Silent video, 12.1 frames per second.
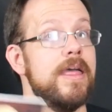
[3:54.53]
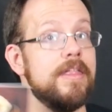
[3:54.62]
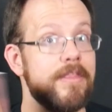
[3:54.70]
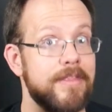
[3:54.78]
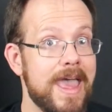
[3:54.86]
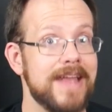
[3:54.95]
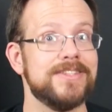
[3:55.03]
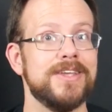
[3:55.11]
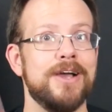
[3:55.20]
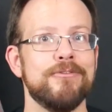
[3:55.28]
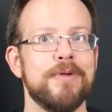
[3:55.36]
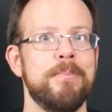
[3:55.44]
That's
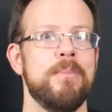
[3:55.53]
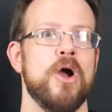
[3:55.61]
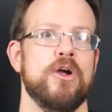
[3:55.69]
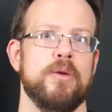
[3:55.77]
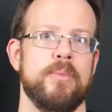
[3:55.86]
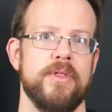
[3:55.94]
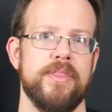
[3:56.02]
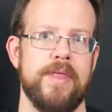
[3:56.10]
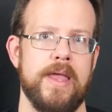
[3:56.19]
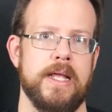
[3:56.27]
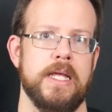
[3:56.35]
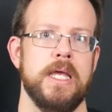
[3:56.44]
a remarkable
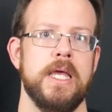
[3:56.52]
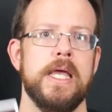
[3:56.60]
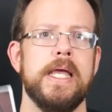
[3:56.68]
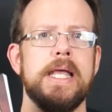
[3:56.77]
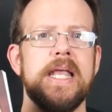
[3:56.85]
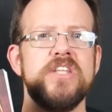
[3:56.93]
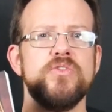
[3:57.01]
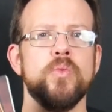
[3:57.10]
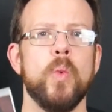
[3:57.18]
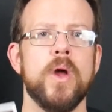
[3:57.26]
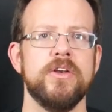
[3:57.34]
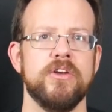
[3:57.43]
thing. It's
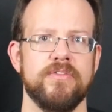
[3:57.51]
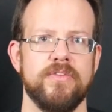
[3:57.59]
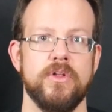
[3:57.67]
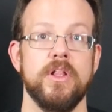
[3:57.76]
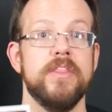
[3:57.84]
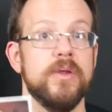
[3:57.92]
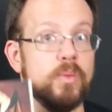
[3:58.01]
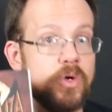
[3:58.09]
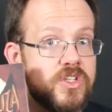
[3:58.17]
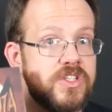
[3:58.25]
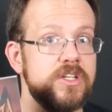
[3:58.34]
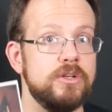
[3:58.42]
wonderful that
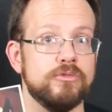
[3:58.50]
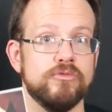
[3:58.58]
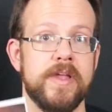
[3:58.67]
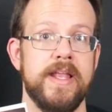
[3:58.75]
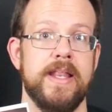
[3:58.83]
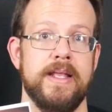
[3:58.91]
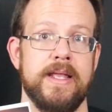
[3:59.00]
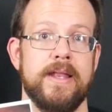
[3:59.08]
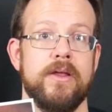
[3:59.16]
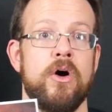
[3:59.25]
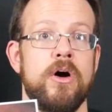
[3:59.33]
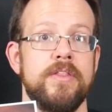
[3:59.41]
we're still reading
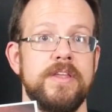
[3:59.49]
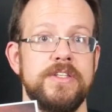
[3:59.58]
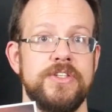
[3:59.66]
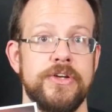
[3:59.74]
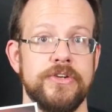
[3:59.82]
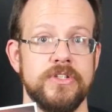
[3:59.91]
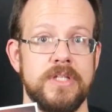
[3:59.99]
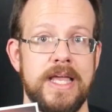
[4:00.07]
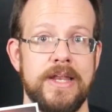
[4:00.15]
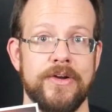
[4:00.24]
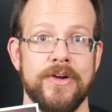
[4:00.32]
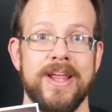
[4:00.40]
it all these years
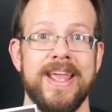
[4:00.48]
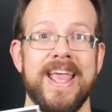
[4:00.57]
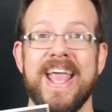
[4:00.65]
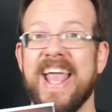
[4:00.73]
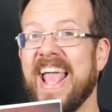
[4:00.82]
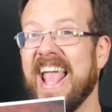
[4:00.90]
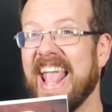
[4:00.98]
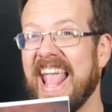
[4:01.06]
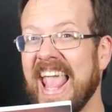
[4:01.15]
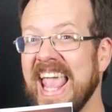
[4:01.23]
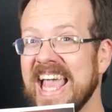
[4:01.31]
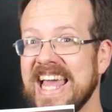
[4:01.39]
later.
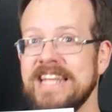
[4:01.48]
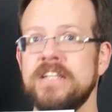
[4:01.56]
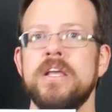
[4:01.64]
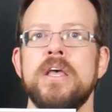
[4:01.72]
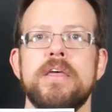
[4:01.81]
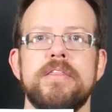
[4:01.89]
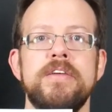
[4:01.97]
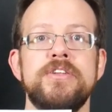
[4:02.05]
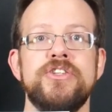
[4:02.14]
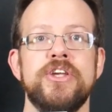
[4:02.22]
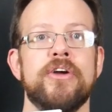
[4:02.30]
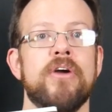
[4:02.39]
And
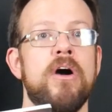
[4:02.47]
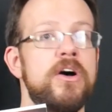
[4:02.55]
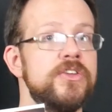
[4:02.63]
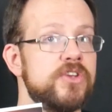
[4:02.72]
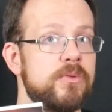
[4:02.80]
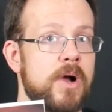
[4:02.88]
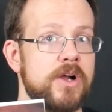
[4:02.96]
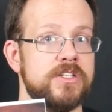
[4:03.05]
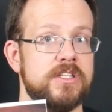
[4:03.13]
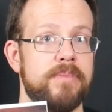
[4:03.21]
this year also marks the